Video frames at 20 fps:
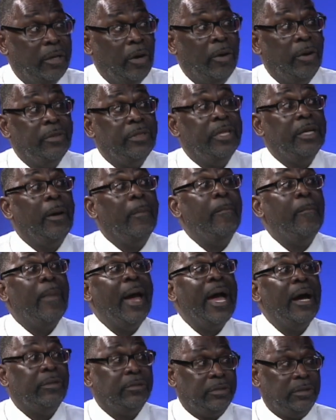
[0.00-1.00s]
on the
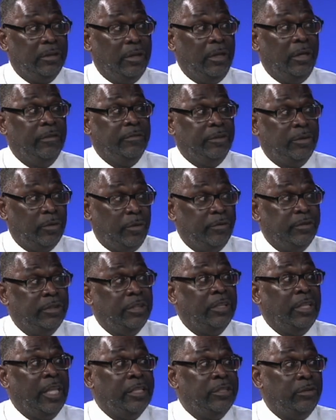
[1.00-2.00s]
amount of
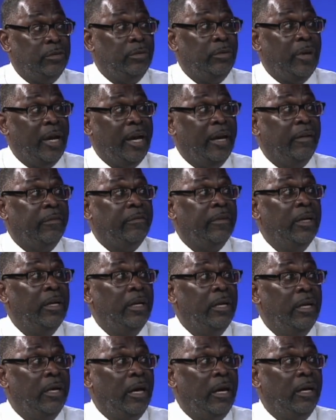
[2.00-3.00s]
services that you have
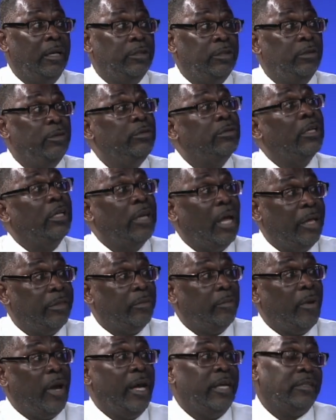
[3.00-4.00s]
used
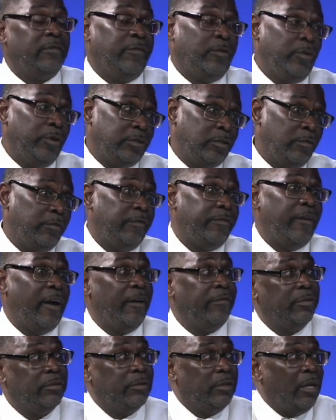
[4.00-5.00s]
unauthorized. Of course, over
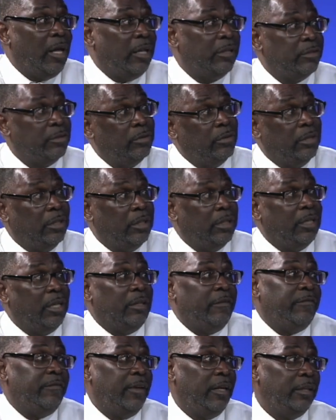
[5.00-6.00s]
$500, you're looking at
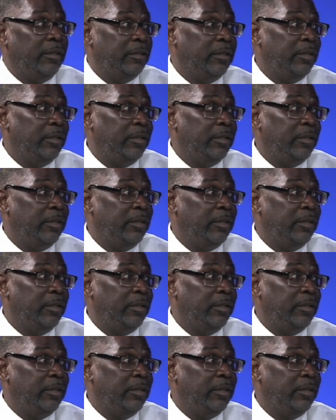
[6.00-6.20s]
a felony.